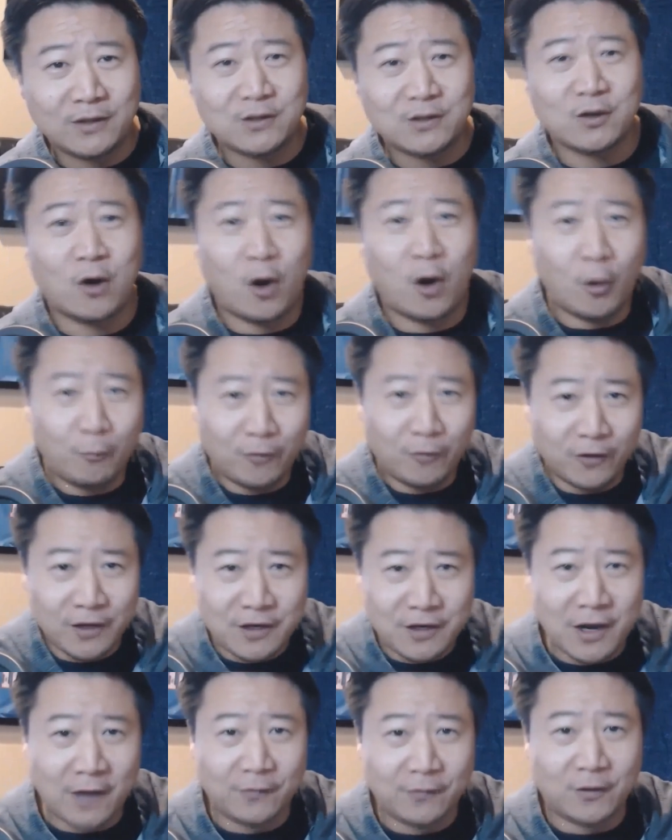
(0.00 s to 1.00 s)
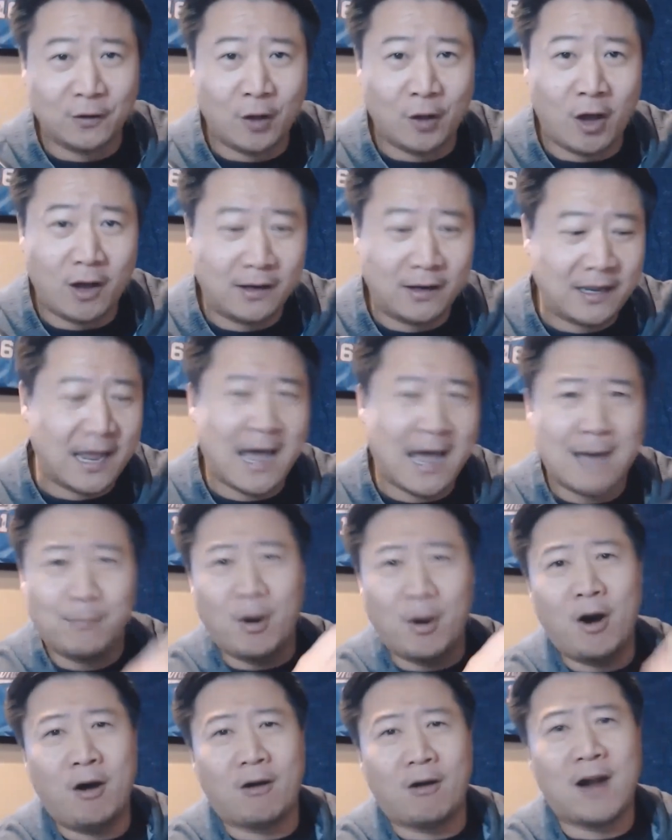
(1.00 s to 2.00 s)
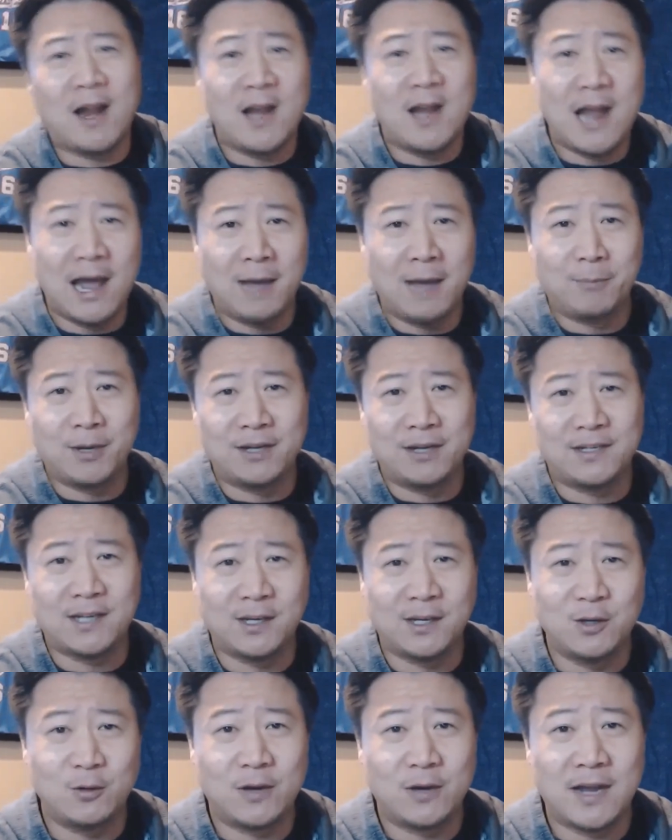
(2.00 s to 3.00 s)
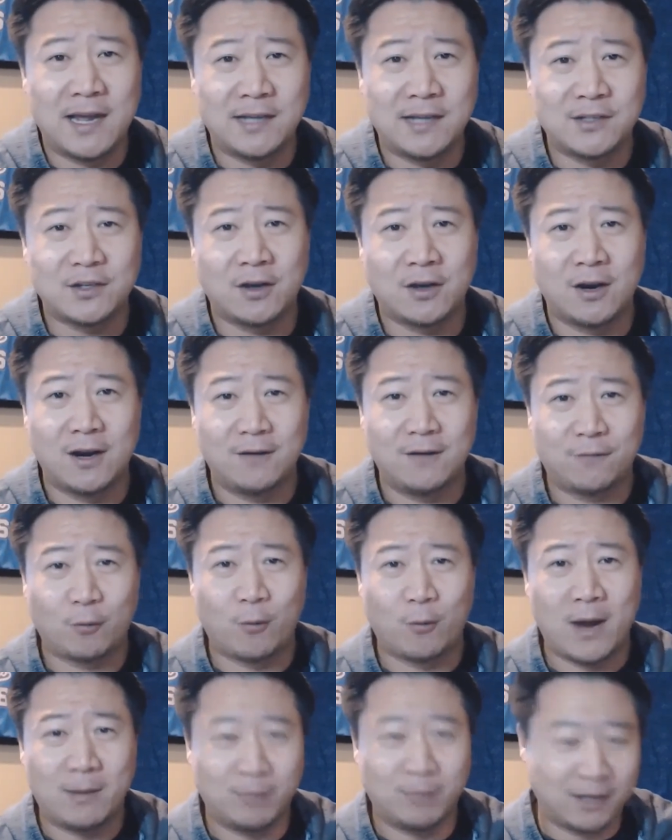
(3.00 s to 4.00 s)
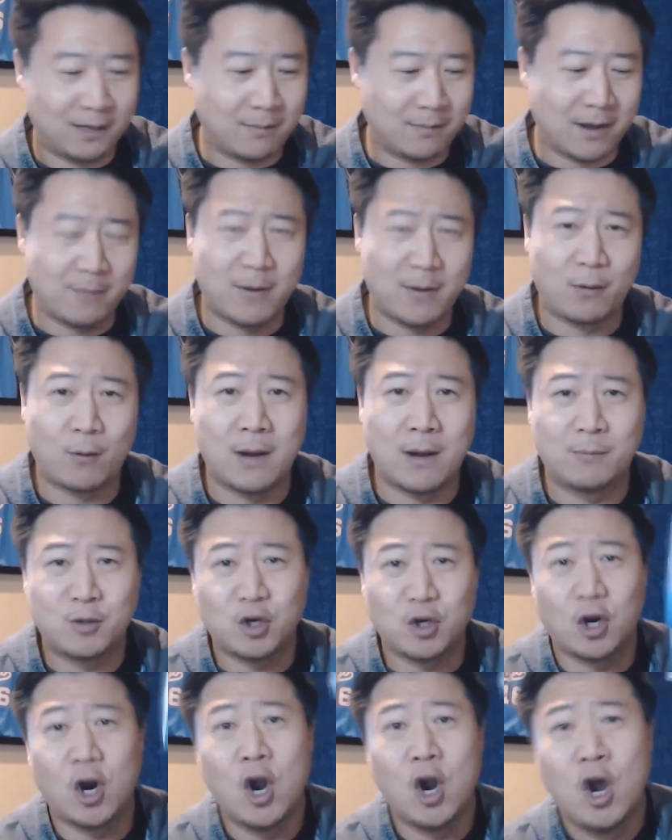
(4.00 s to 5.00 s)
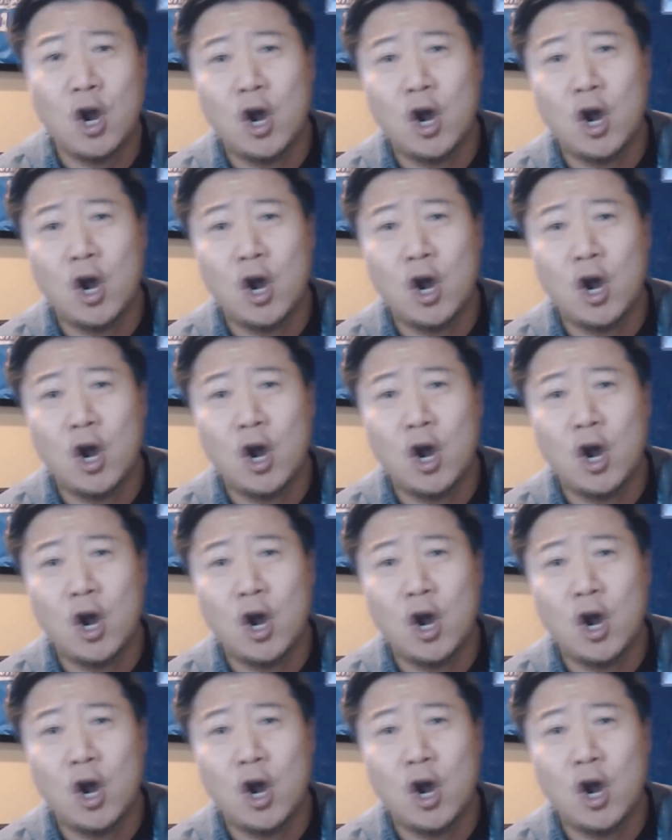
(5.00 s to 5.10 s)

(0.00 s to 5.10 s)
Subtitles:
So hopefully not the long gap. All right, now I'm going to tell you guys, sorry for rambling about my rupture.